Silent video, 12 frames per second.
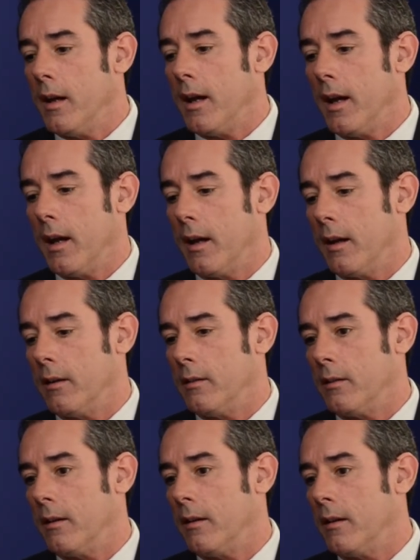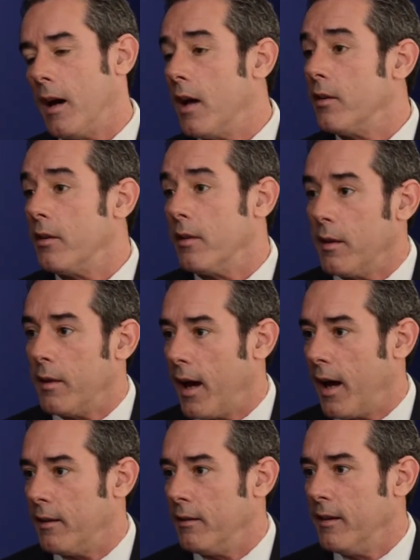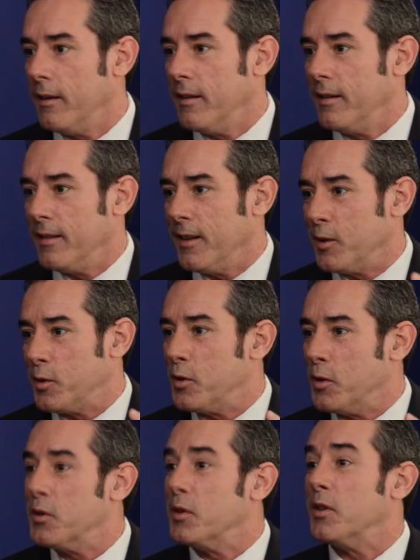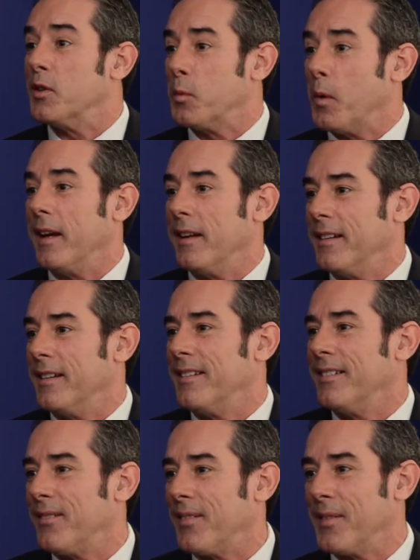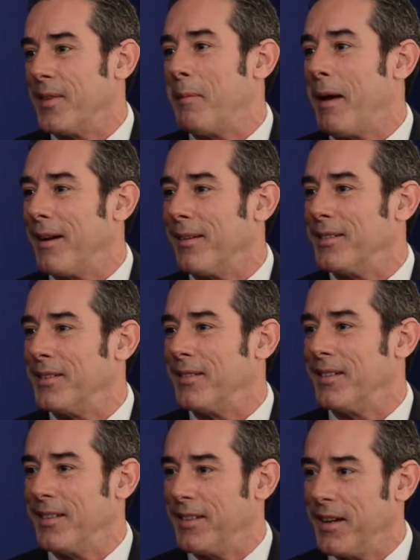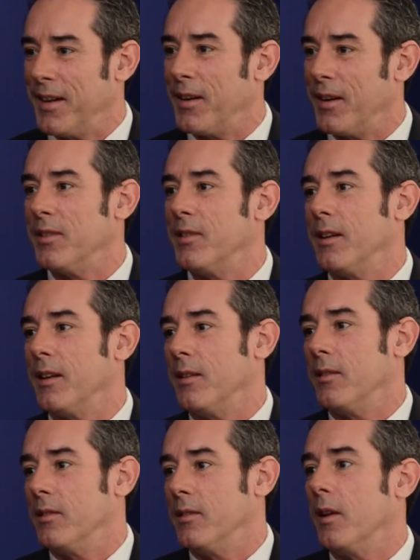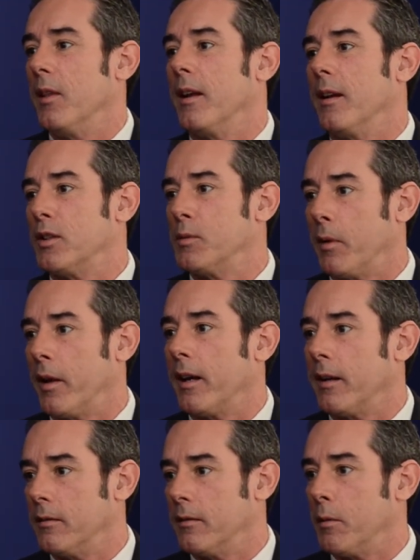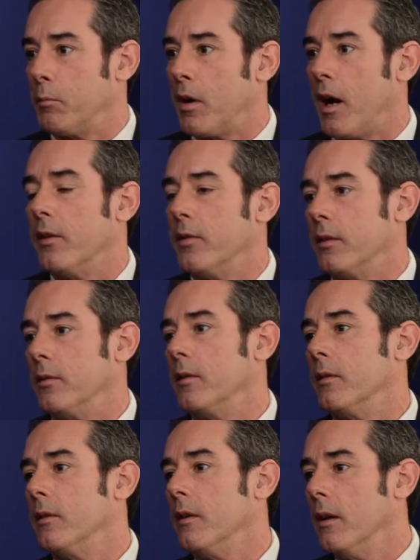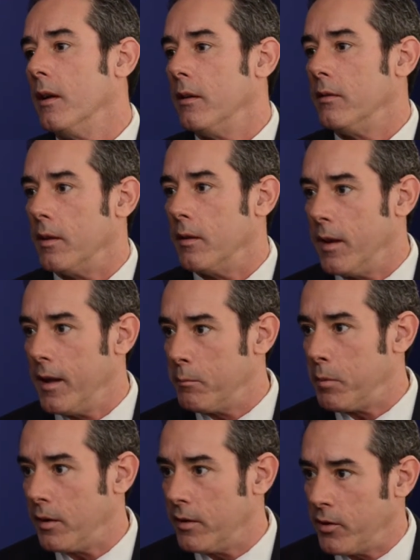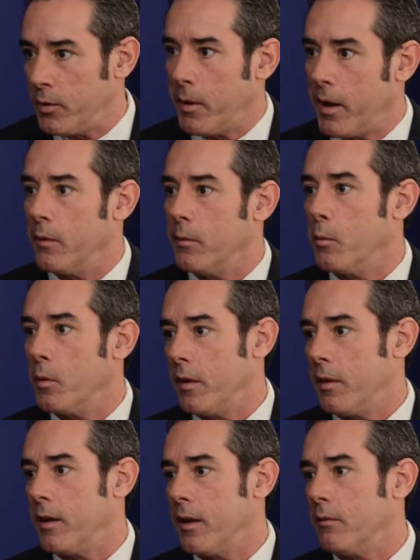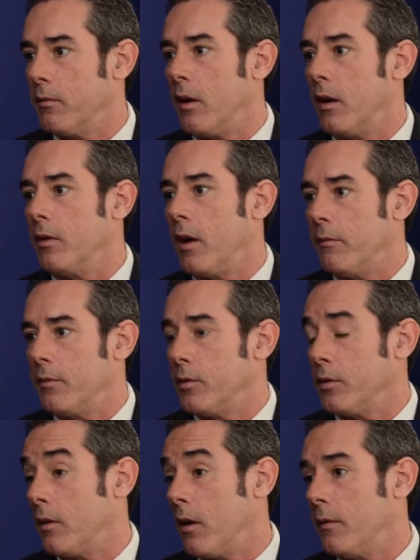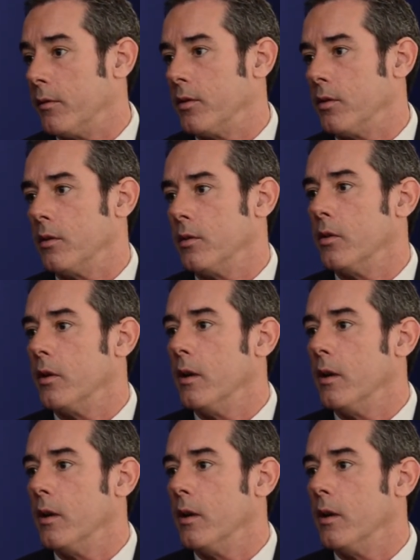And other than that, you should just wait for the panel attorney to get on scene to then explain the processes, to then participate with the involved officers